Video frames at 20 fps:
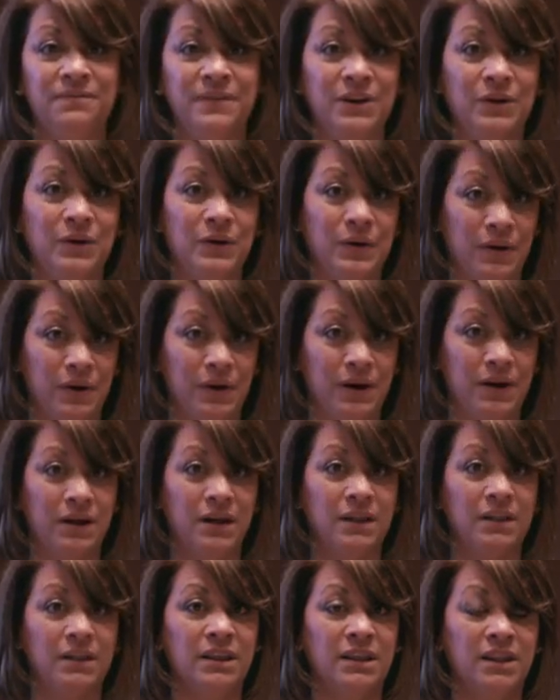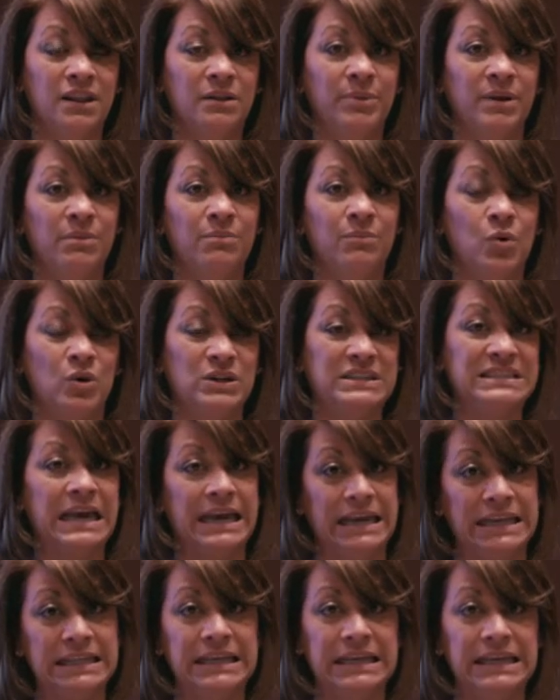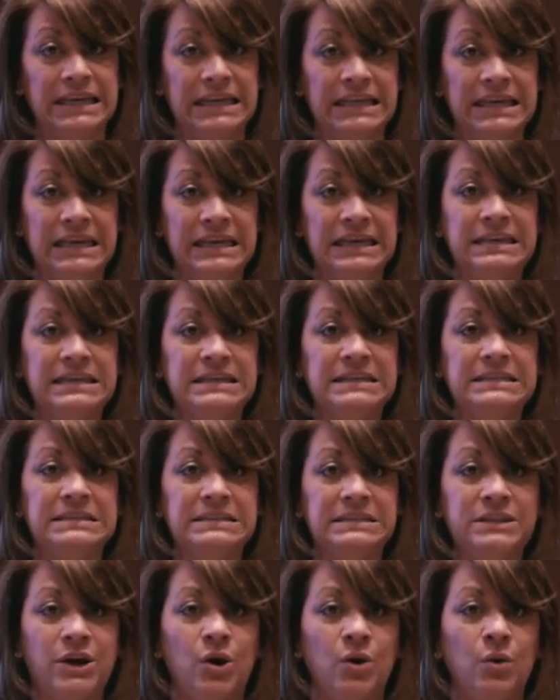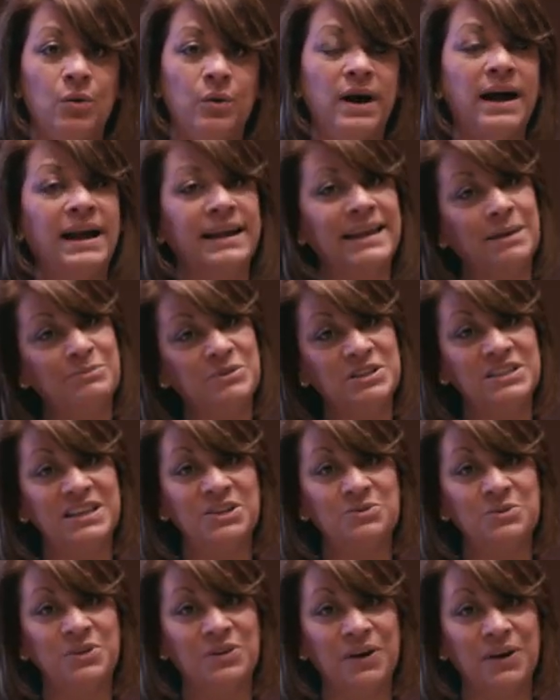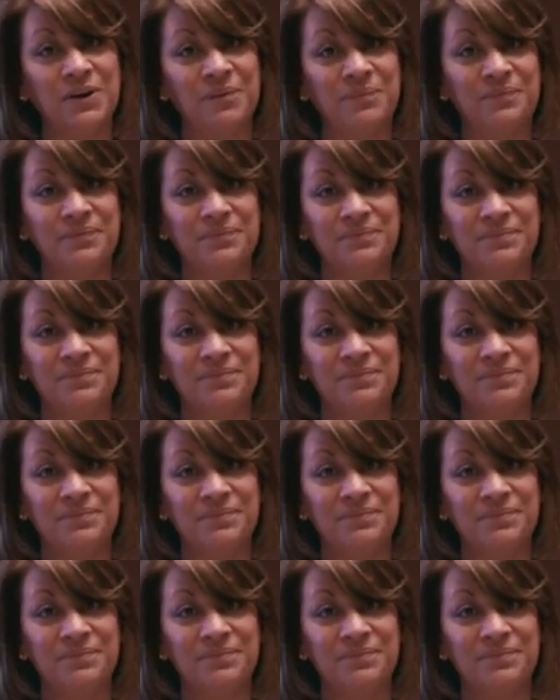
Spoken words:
fit her a little bit more tightly. So I kept in touch with her.